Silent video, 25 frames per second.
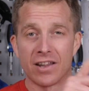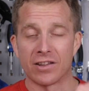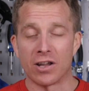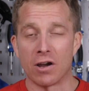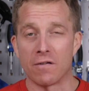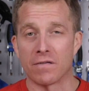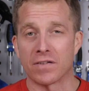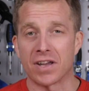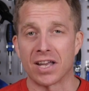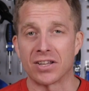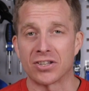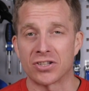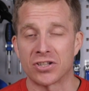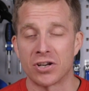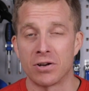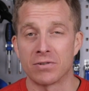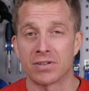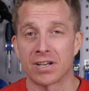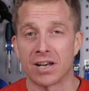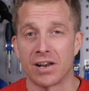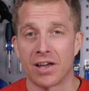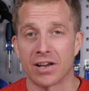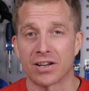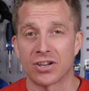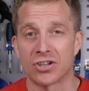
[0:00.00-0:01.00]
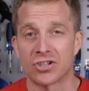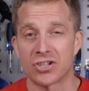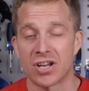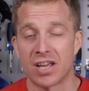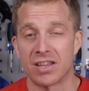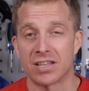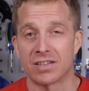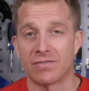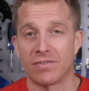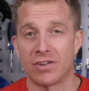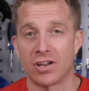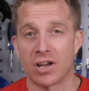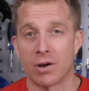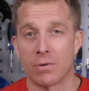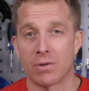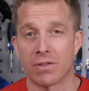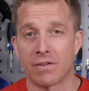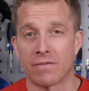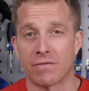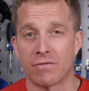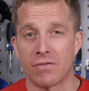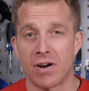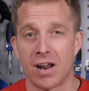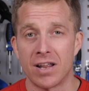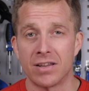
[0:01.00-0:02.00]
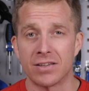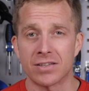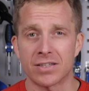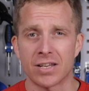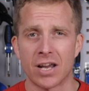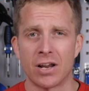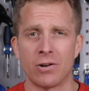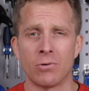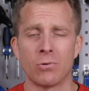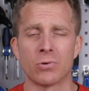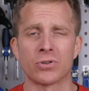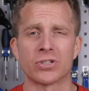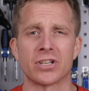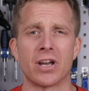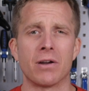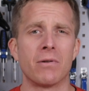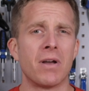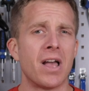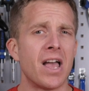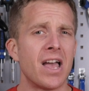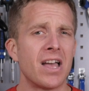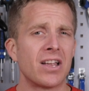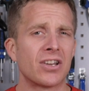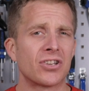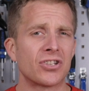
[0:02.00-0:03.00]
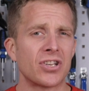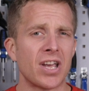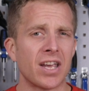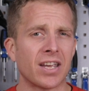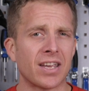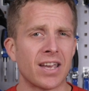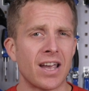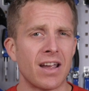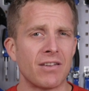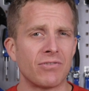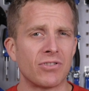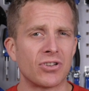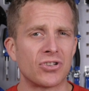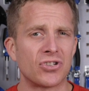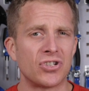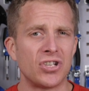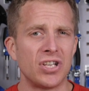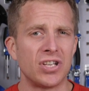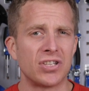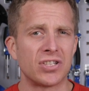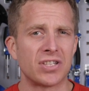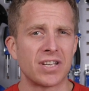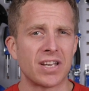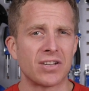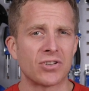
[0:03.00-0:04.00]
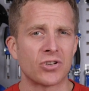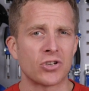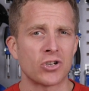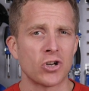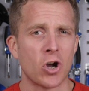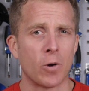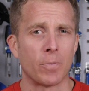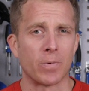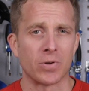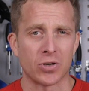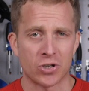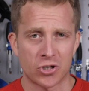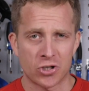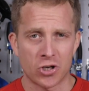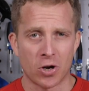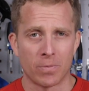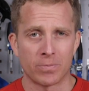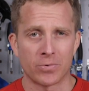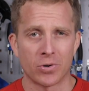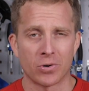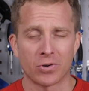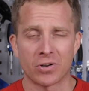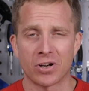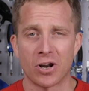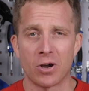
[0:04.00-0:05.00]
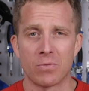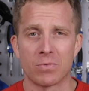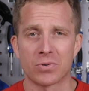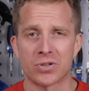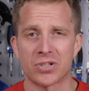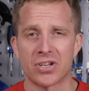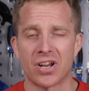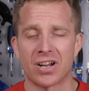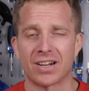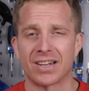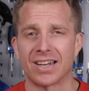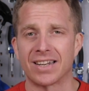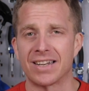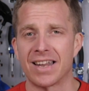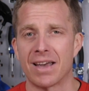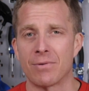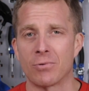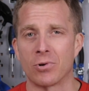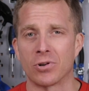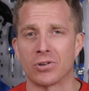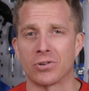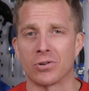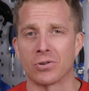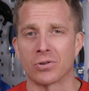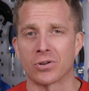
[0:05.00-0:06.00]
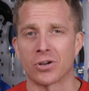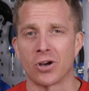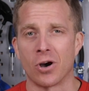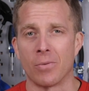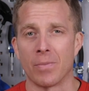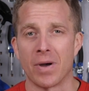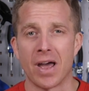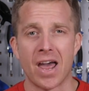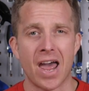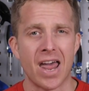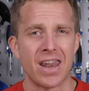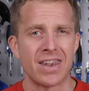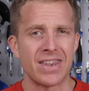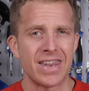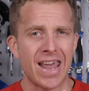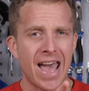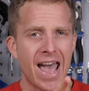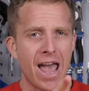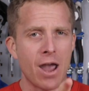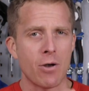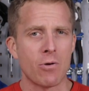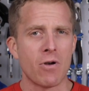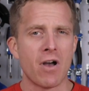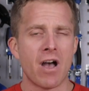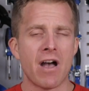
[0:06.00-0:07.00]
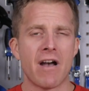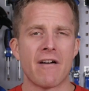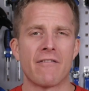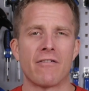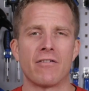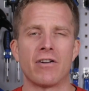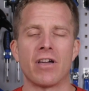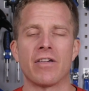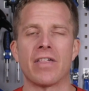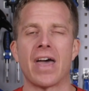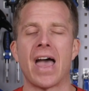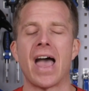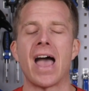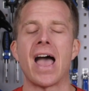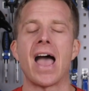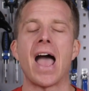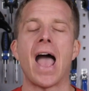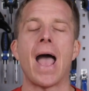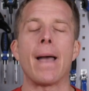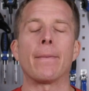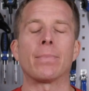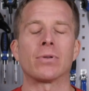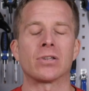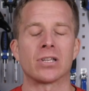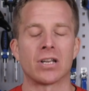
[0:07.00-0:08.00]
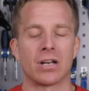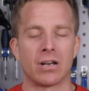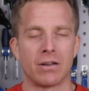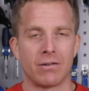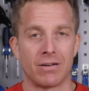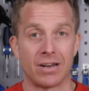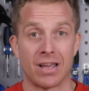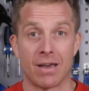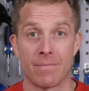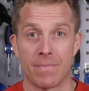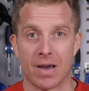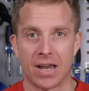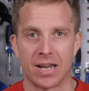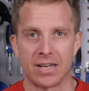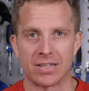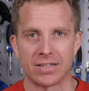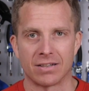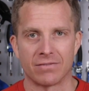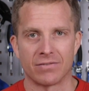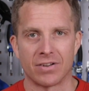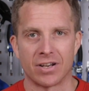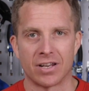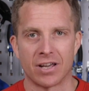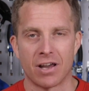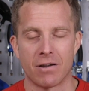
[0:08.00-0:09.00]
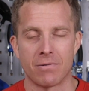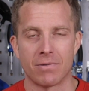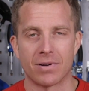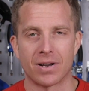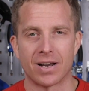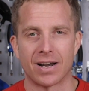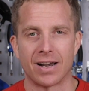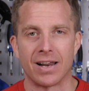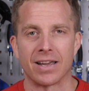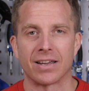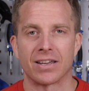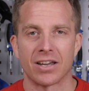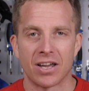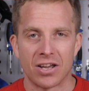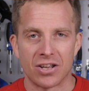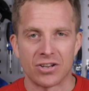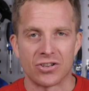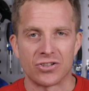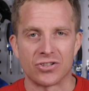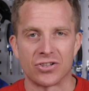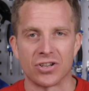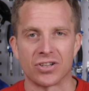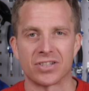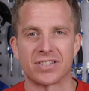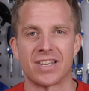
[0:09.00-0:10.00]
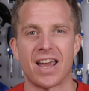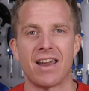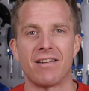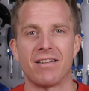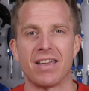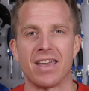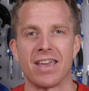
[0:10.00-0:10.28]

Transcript: Don't forget too to like and share this video with your friends and also check out the GCN shop at shop.globalcyclingnetwork.com. And now for another absolutely amazing video, click just down